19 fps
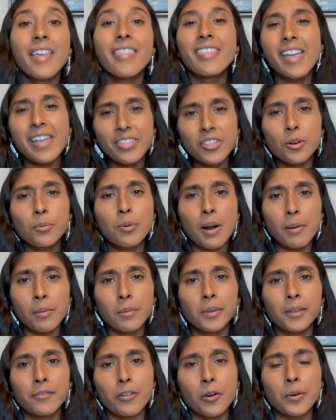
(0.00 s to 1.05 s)
Then they'll
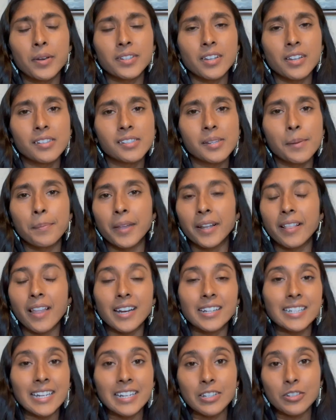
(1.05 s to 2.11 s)
probably focus on something
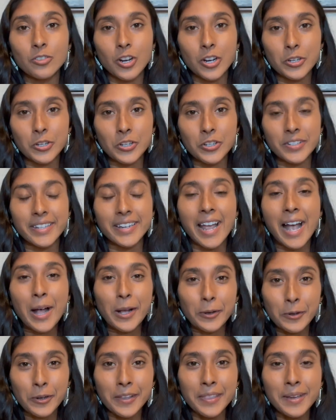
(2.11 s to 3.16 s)
like data structures and
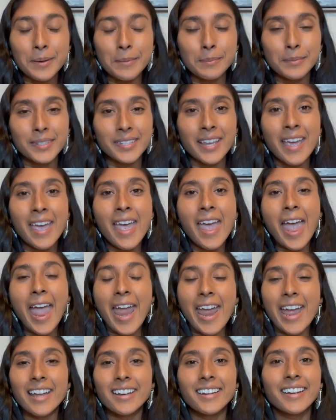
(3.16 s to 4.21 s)
algorithms.
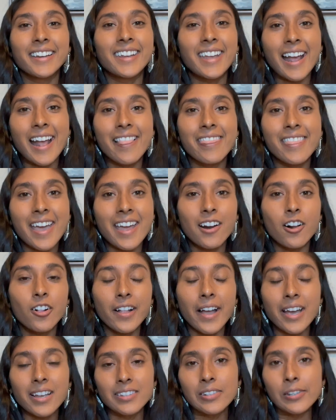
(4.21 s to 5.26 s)
And again, that all
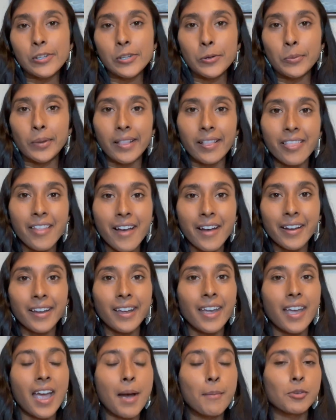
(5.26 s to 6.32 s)
has to do with luck,
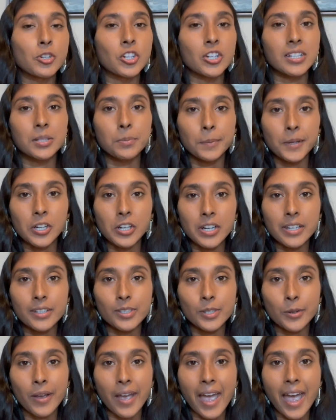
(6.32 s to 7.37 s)
how much
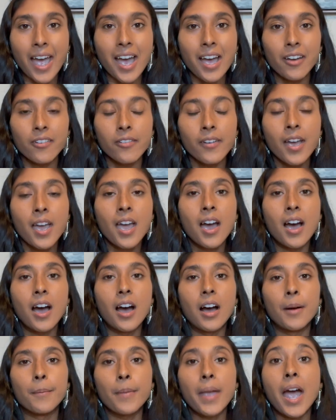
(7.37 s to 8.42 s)
experience you have,
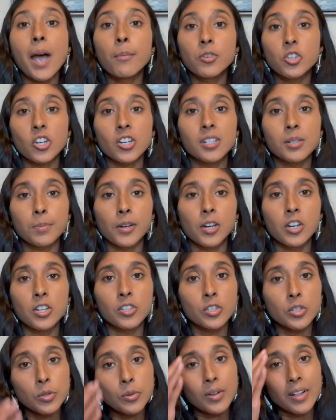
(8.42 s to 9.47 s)
how much
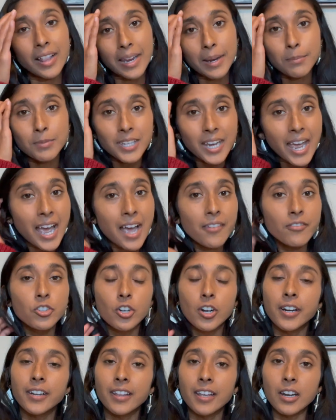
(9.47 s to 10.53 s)
experience you claim to have
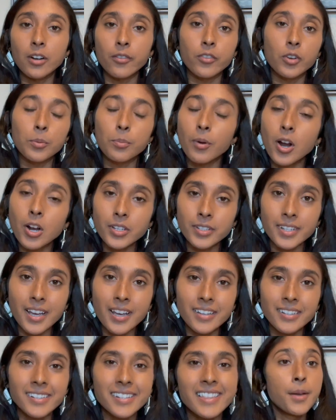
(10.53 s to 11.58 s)
during the interview
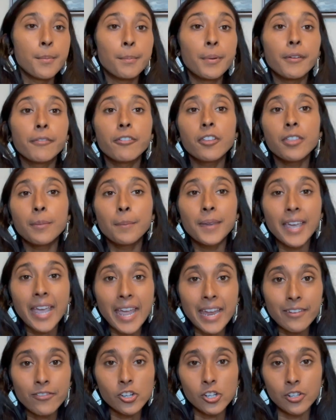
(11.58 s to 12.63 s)
process. But for the
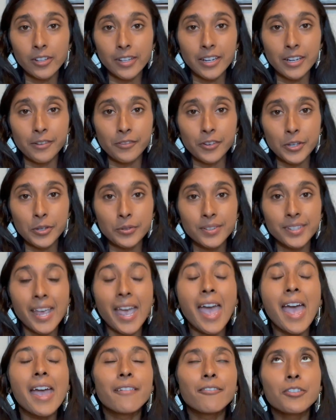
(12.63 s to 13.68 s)
behavioral interviews,
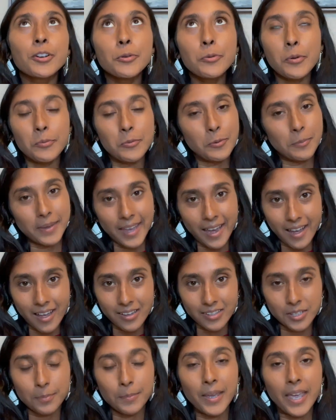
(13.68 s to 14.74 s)
everyone will be
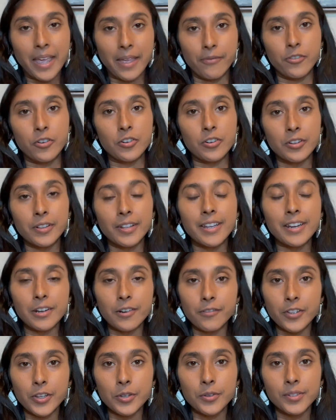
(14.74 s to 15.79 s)
asked behavioral
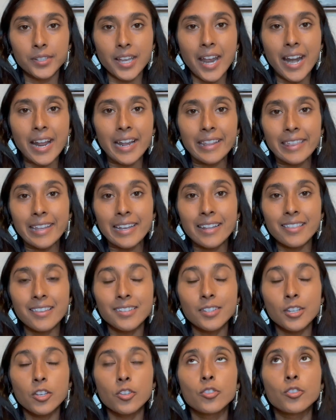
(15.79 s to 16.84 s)
interviews. And I think
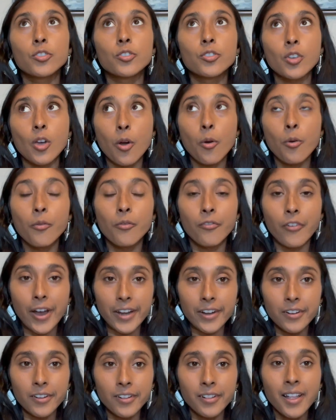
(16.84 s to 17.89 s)
this is so
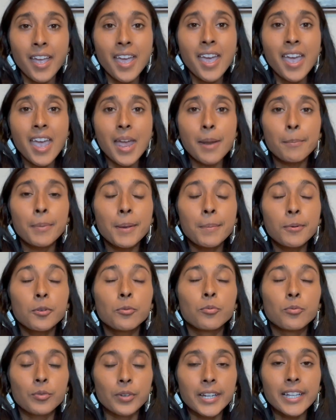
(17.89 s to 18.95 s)
vital, and people
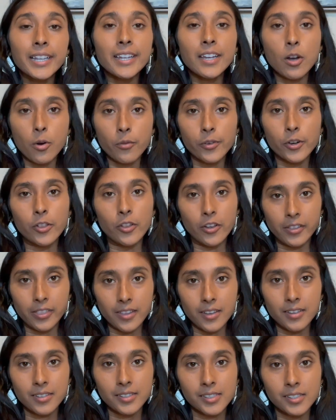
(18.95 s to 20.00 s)
really overlook
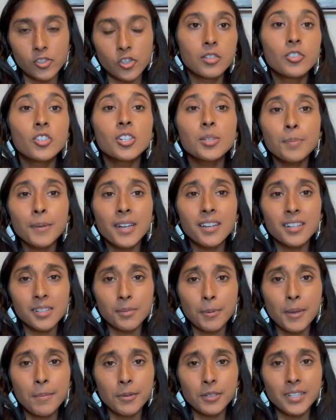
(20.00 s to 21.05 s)
this, just because
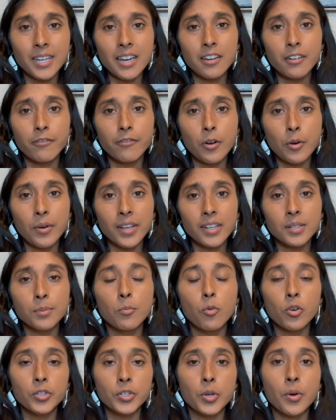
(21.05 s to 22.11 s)
people tend to focus
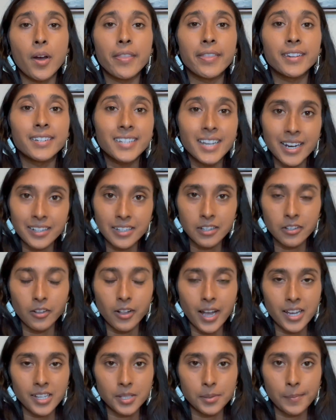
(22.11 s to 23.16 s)
more so on the technical
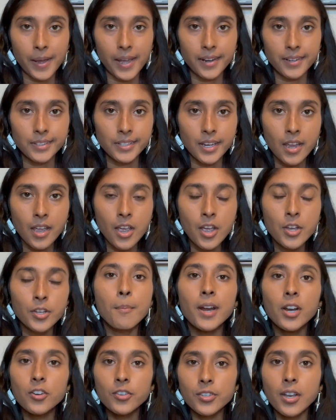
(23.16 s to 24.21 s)
aspect.
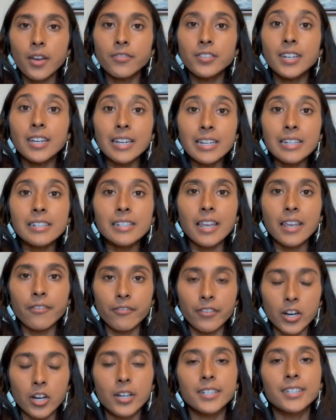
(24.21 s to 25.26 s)
Microsoft is a
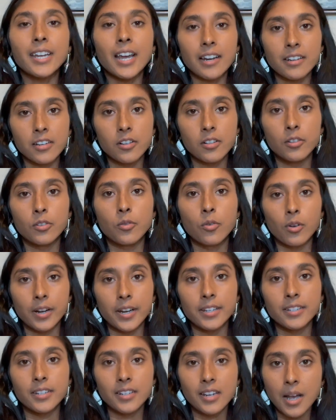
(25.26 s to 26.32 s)
very technical
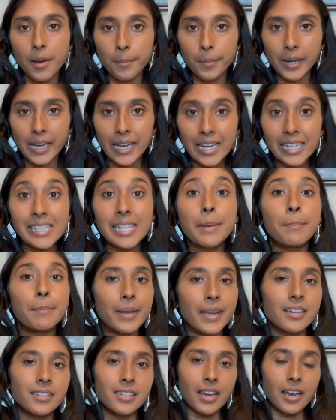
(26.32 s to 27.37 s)
oriented company. It's a
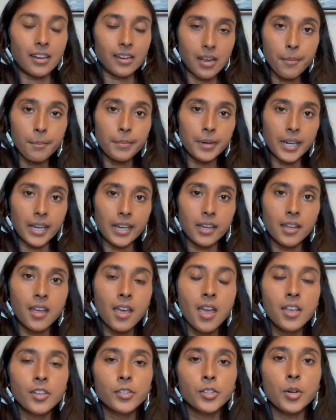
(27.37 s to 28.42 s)
big tech company.
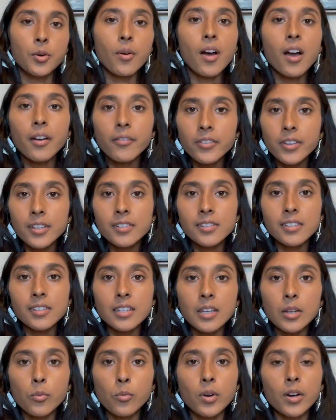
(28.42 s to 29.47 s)
So
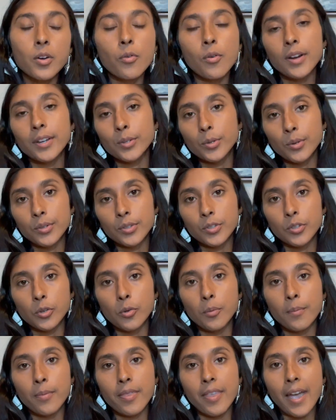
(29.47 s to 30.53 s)
obviously we're going to
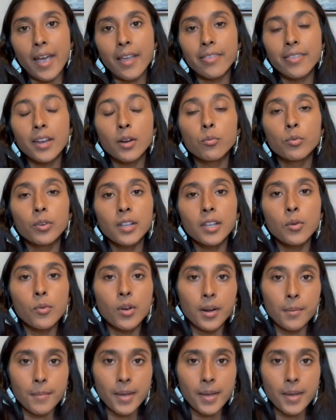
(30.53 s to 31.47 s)
assume that they really want to